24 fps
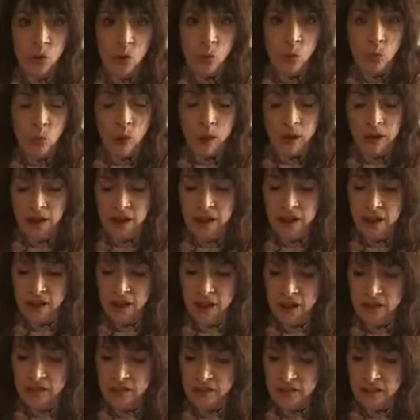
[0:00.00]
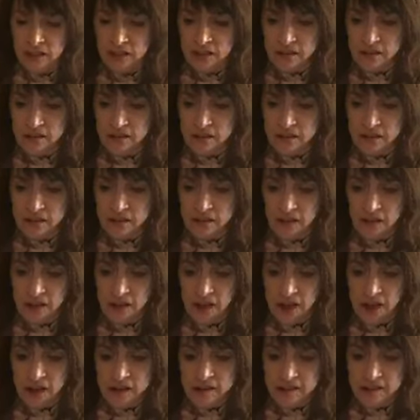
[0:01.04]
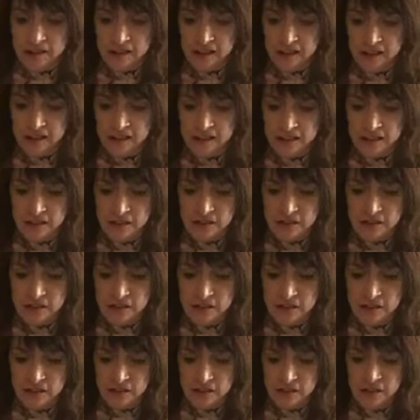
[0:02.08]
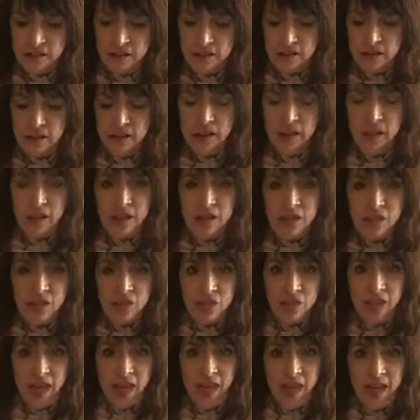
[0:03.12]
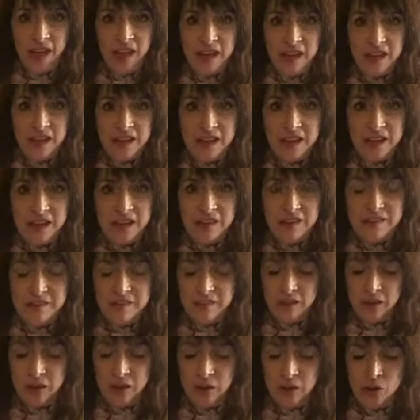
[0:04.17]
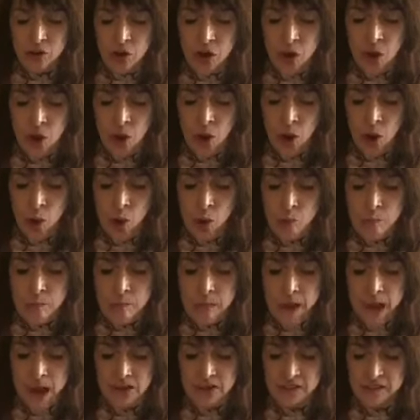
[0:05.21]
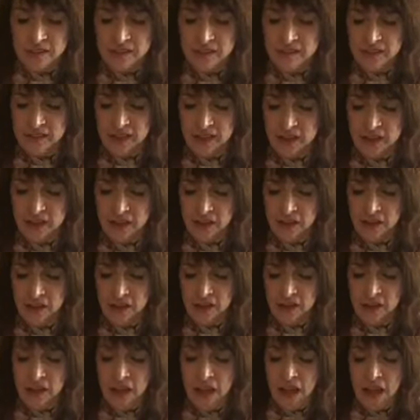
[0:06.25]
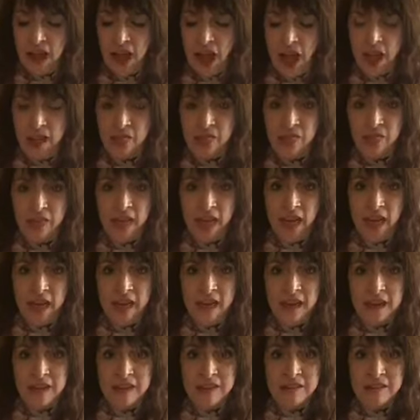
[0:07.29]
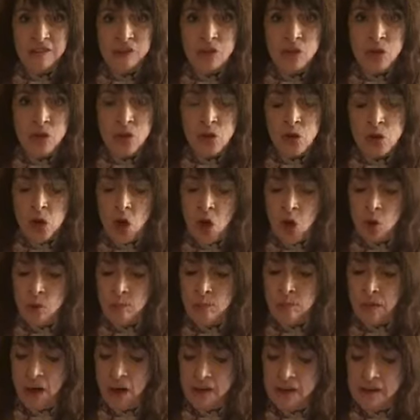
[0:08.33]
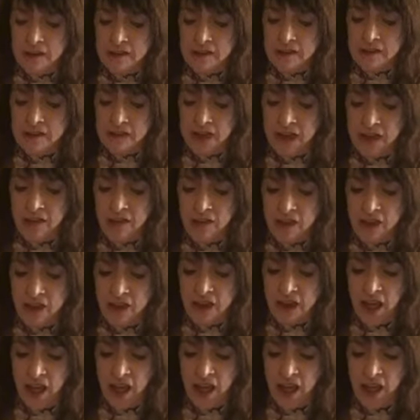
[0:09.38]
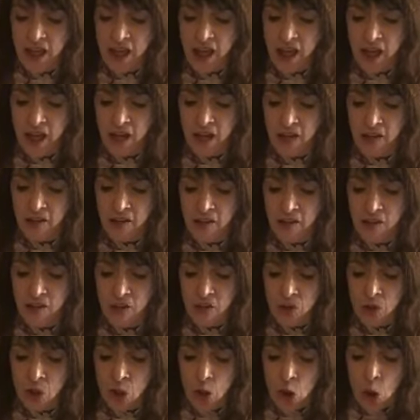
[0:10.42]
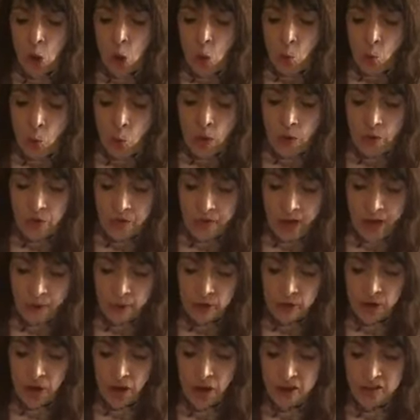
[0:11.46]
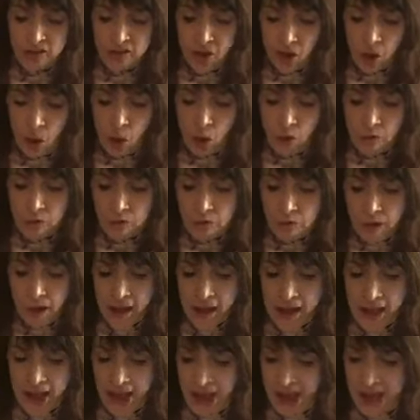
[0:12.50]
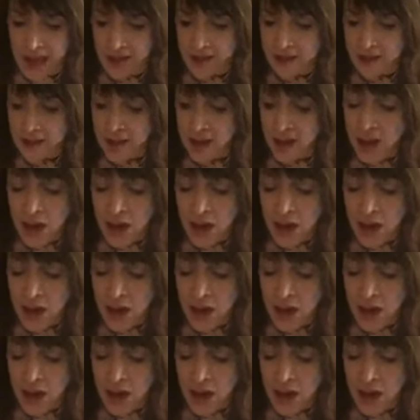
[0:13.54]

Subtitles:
When I heard this, I said, "There is no majesty, and there is no might save in Allah. Wilt thou cut off my hand